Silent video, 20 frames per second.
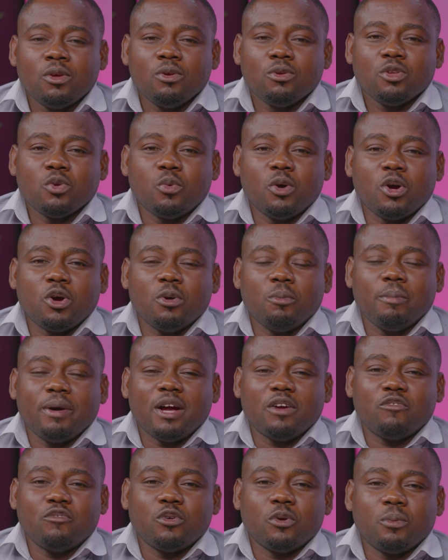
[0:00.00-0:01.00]
Welcome
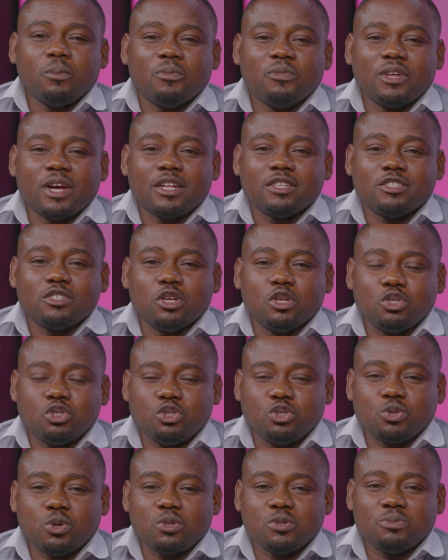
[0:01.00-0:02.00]
back from that
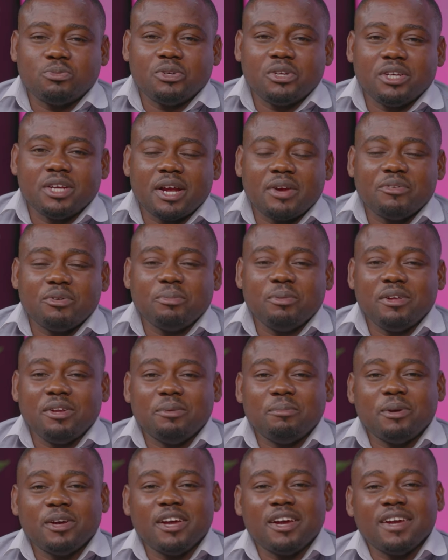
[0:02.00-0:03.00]
short break. I remain
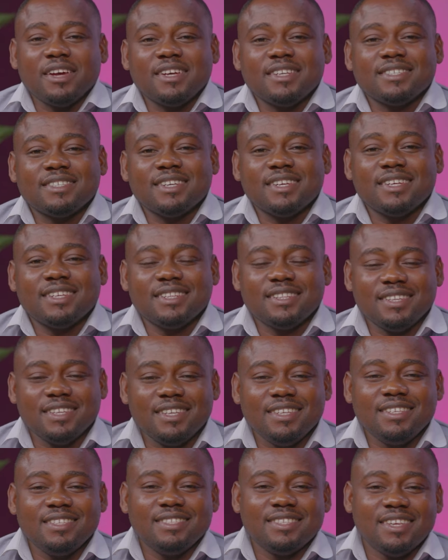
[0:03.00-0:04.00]
Emeka Eze.
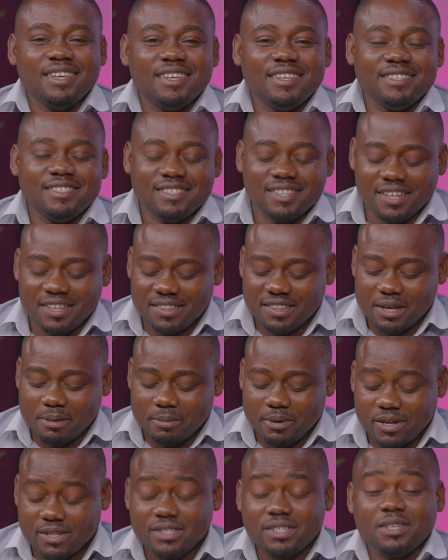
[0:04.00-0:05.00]
This is
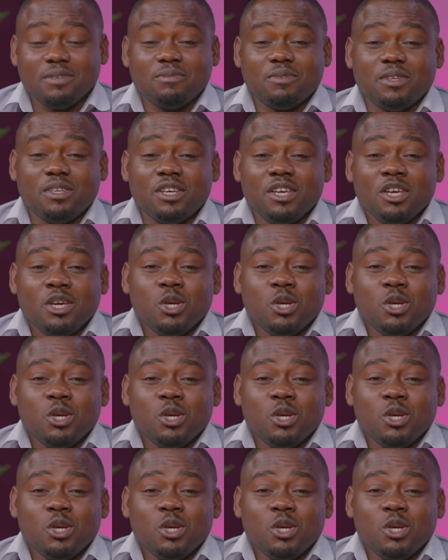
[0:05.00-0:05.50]
DABA TV.